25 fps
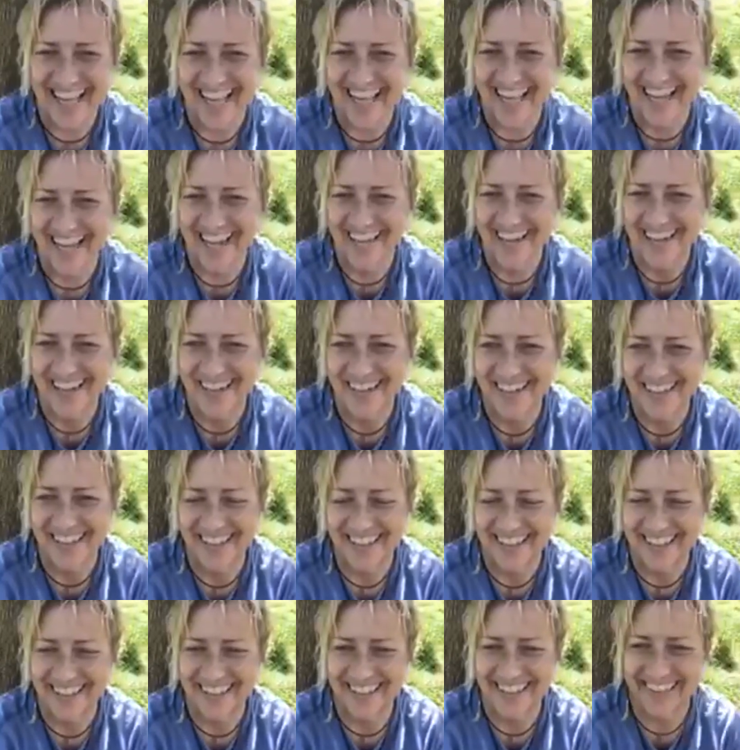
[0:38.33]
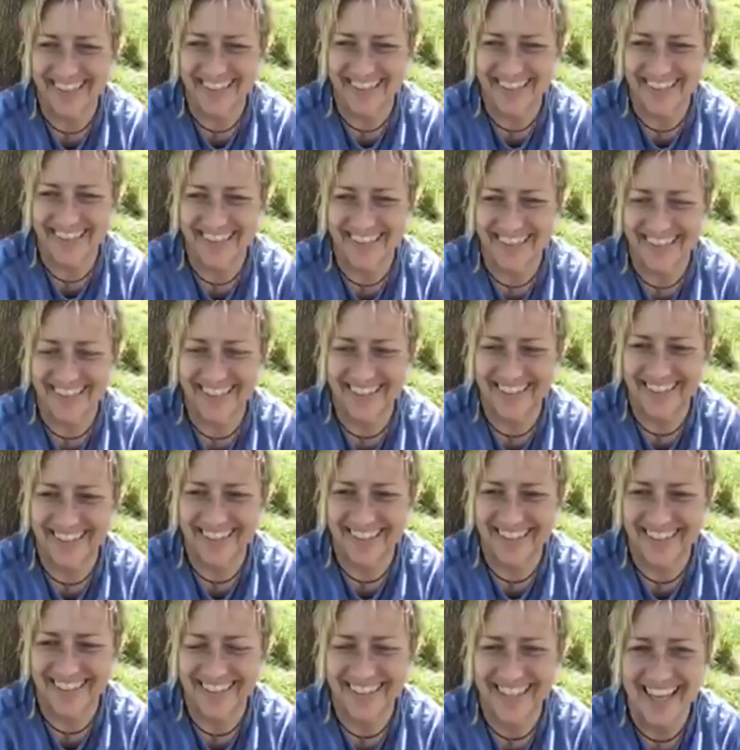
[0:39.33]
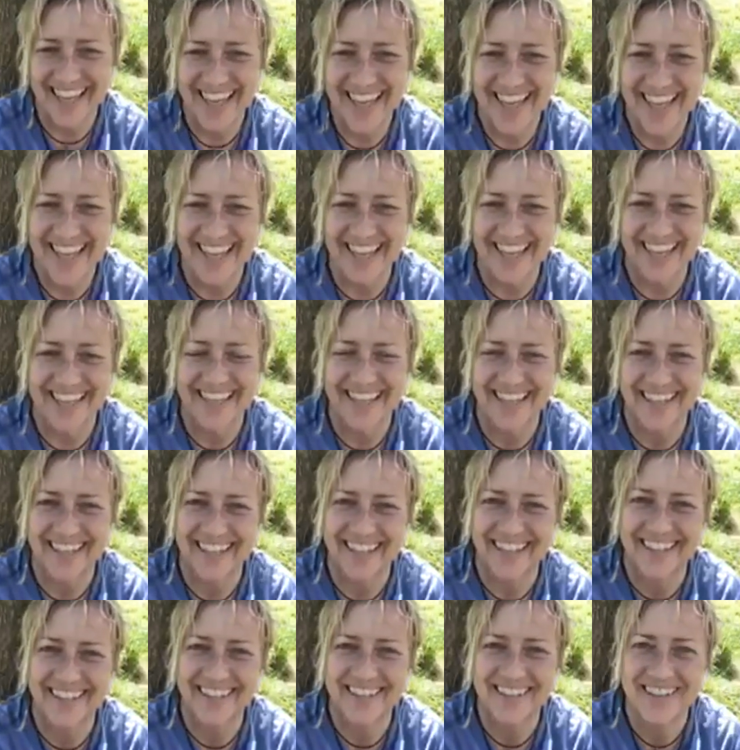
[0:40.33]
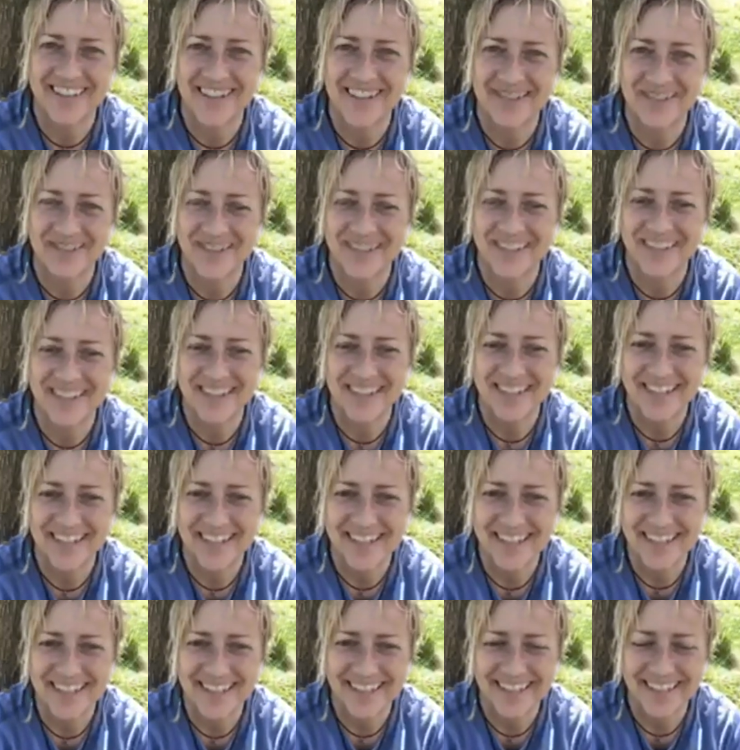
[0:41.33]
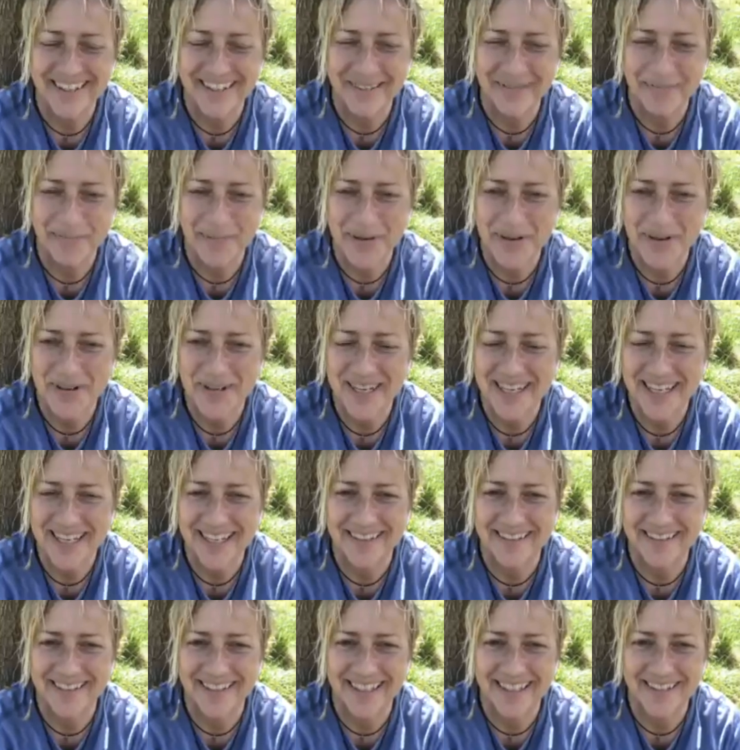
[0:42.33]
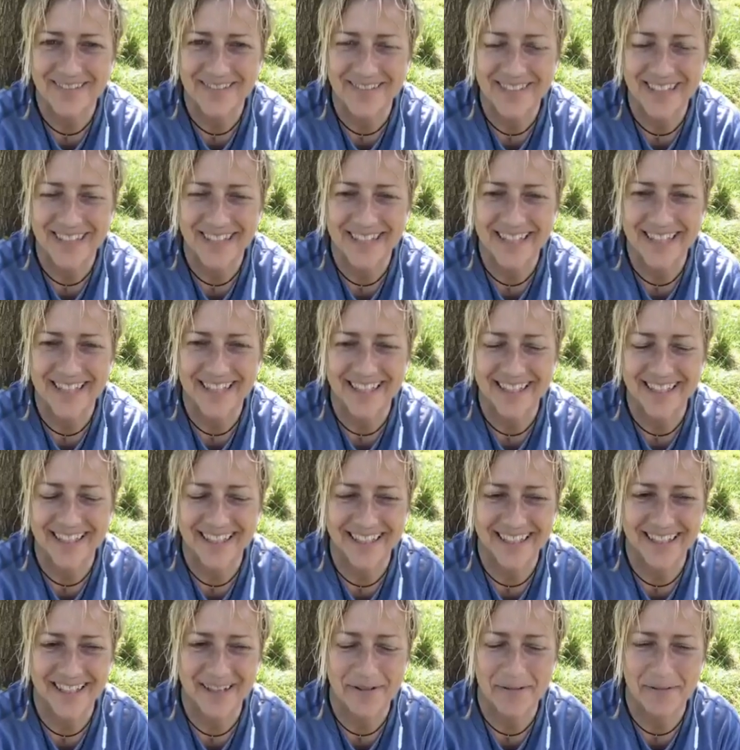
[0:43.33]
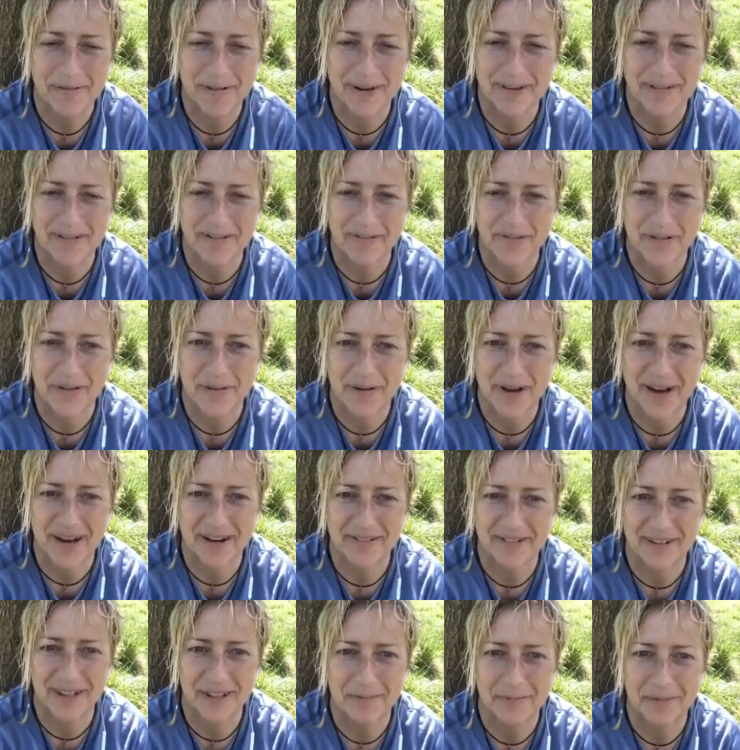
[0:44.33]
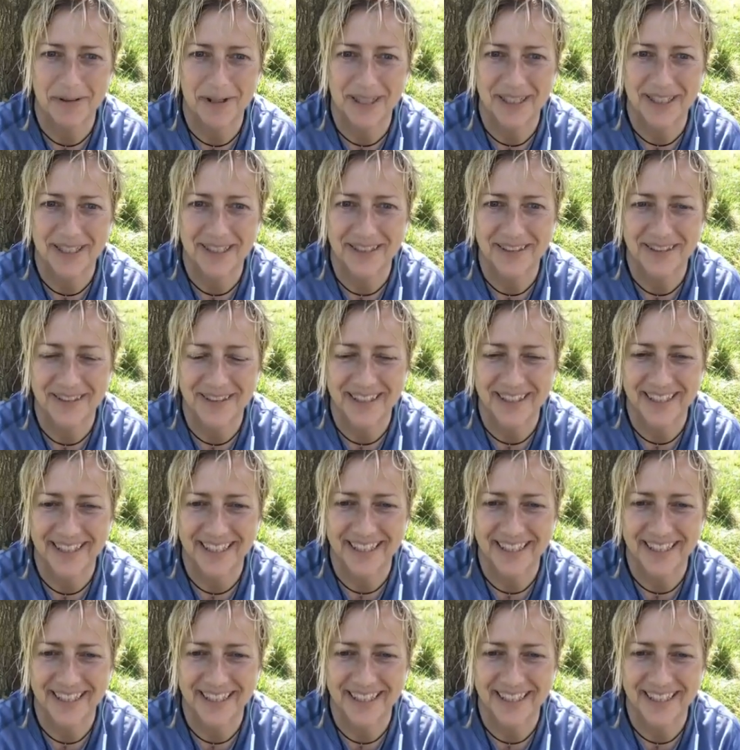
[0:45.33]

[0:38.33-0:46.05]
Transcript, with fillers: Uh, yeah. Good afternoon, good morning, good evening, wherever you are in the world.